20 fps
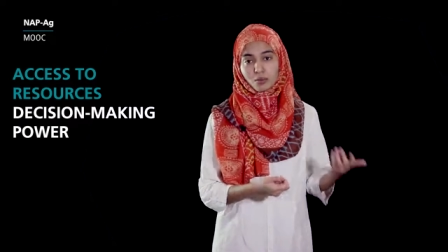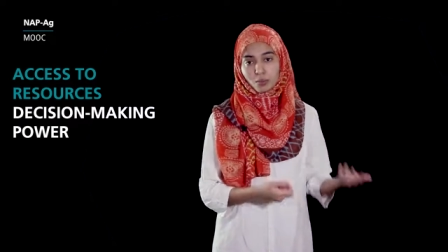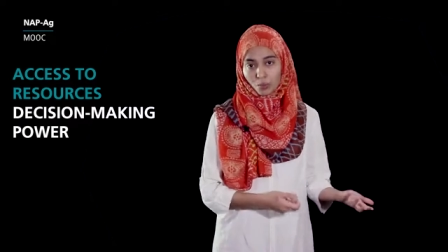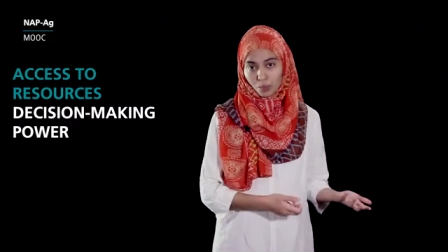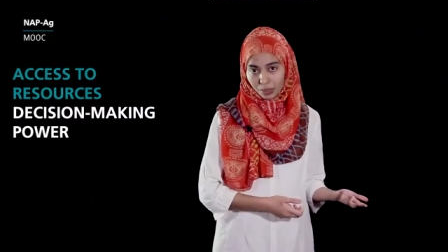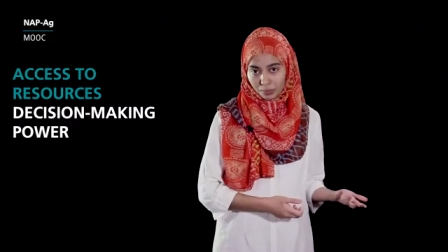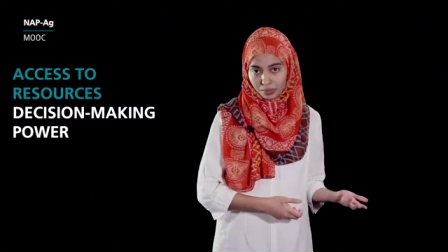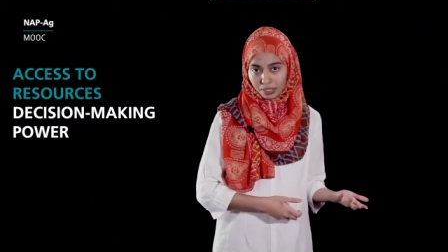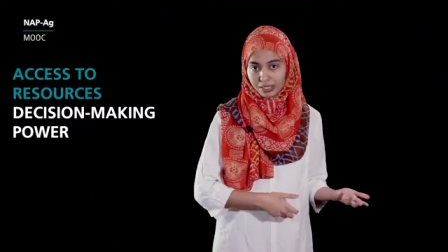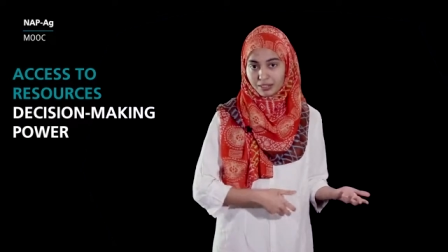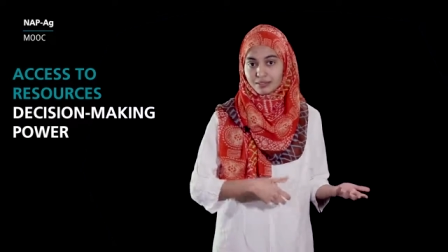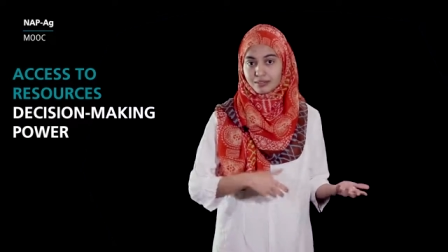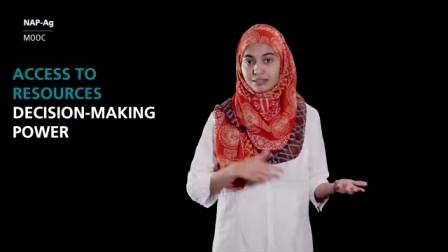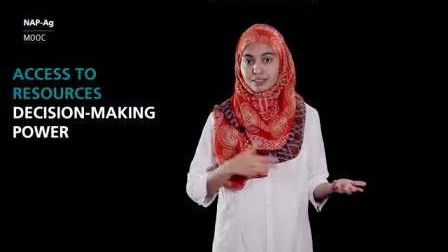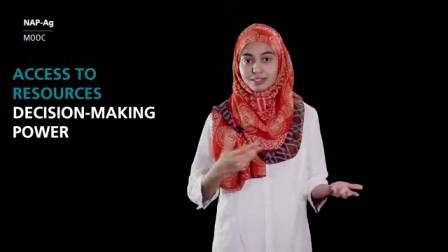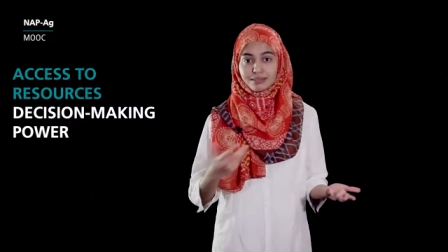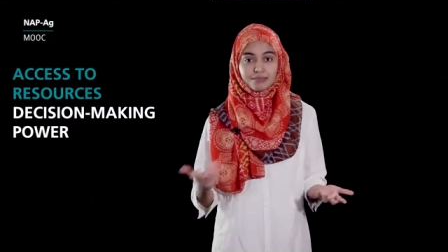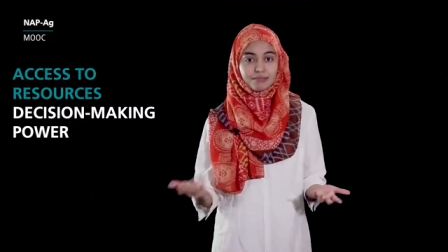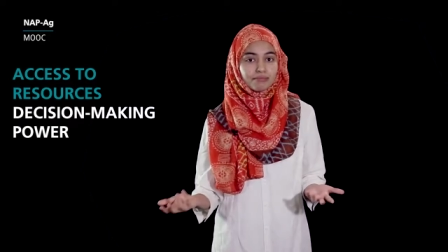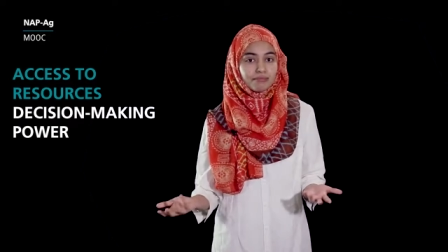Women
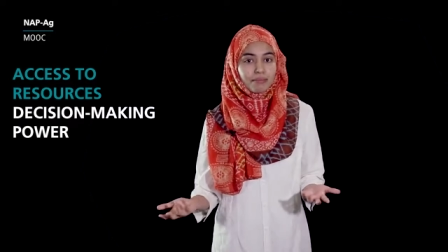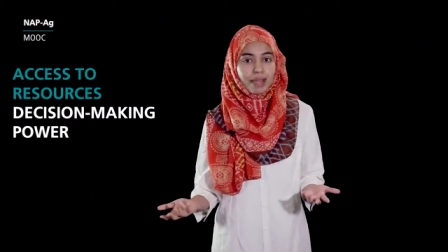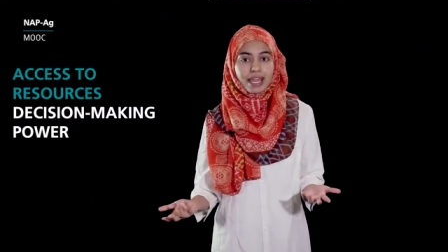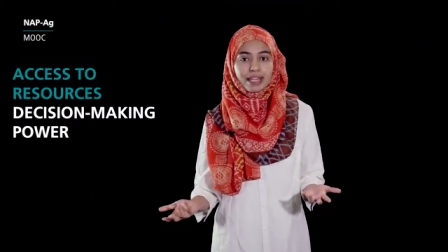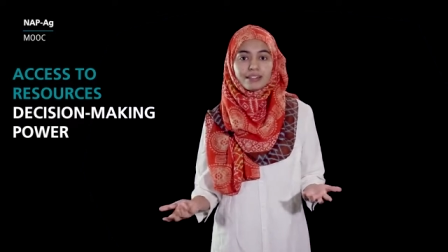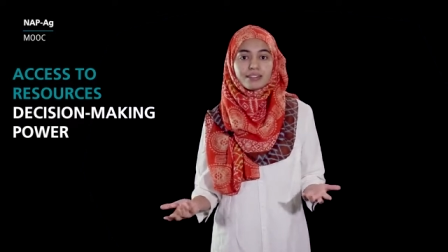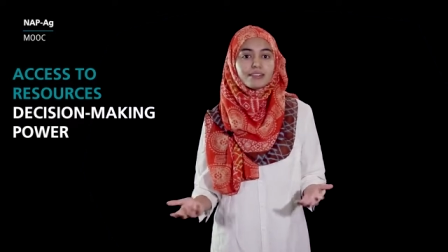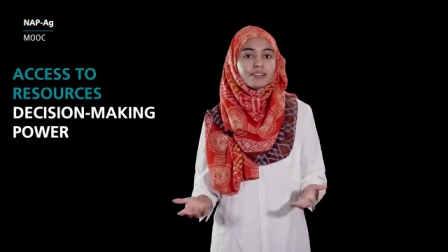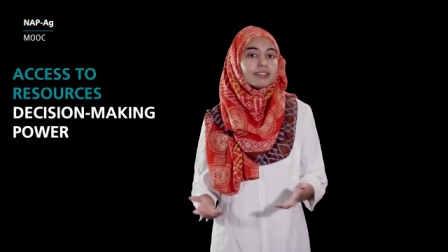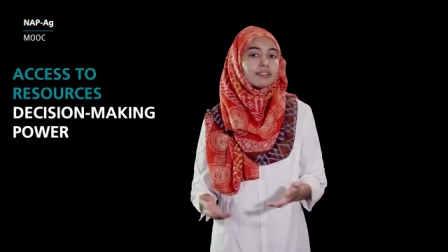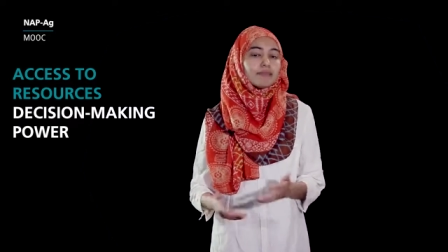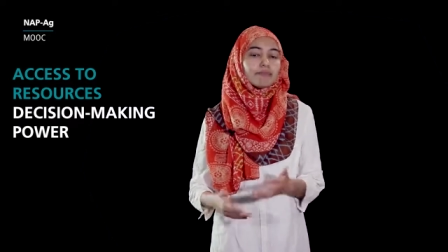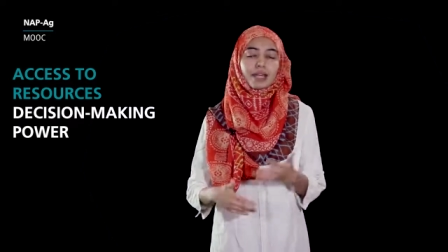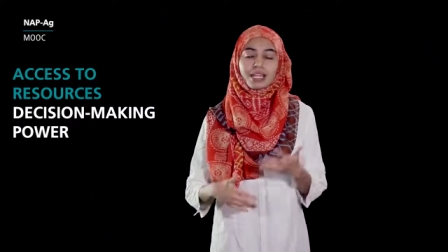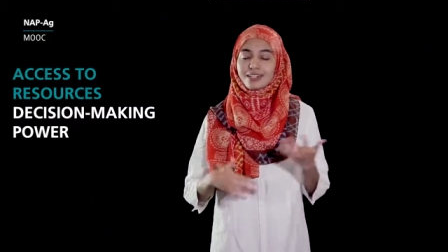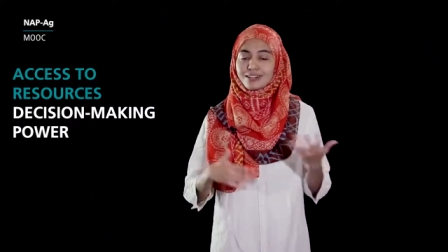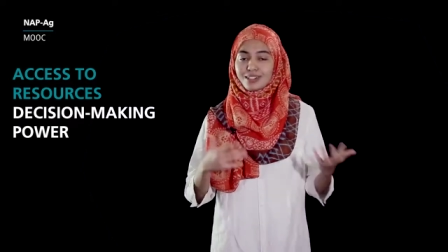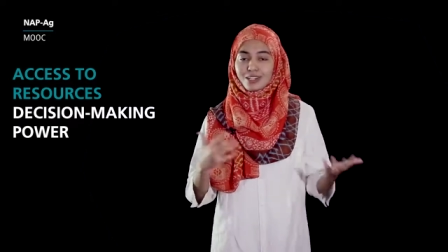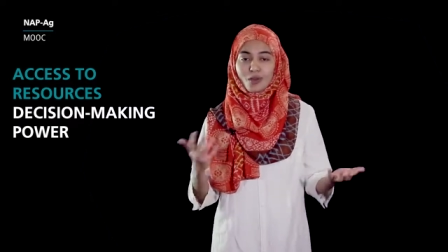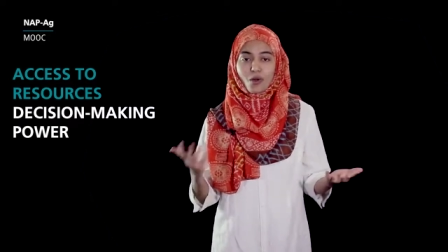and men,
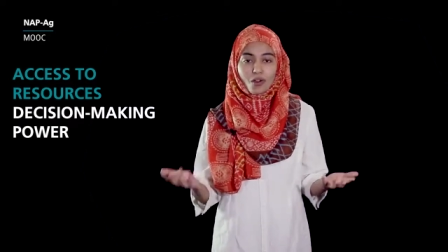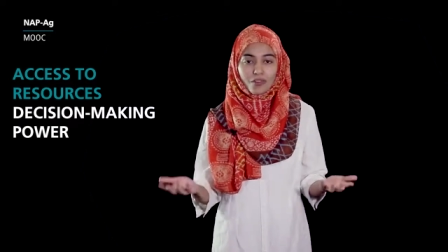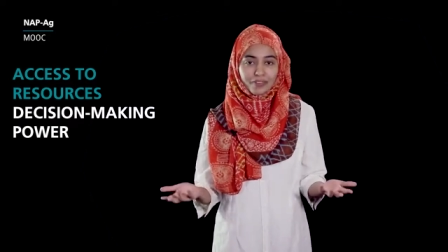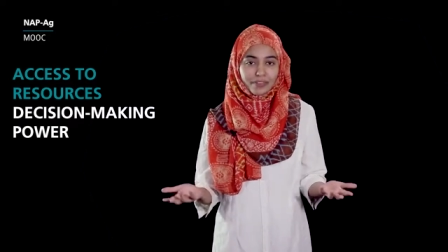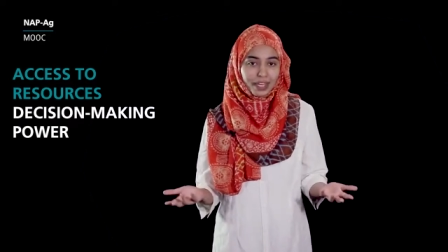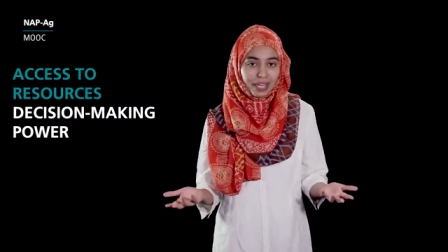depending on